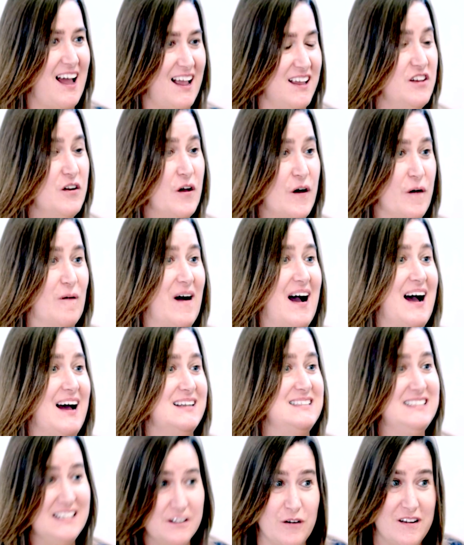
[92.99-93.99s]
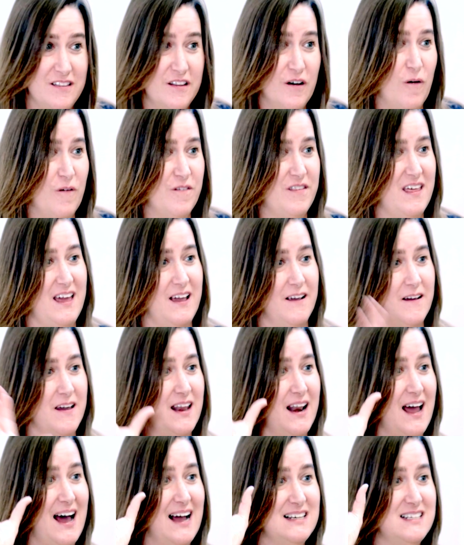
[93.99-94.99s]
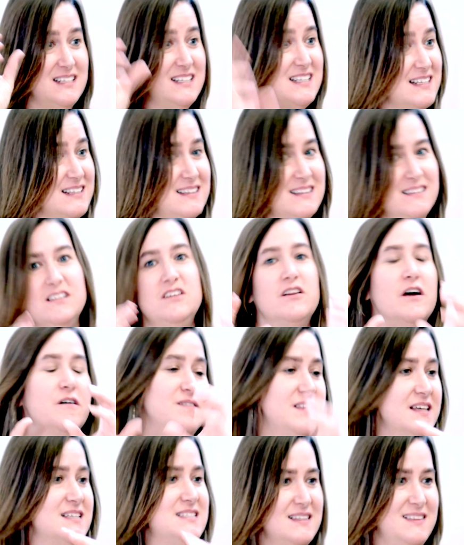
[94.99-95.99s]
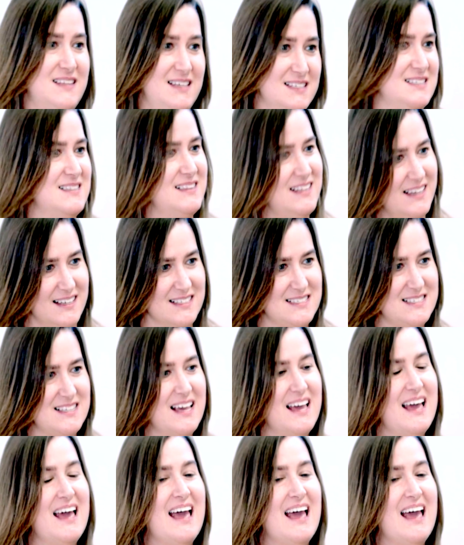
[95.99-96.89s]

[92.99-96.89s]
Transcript: I didn't read the whole thing. And I did, this and this and this.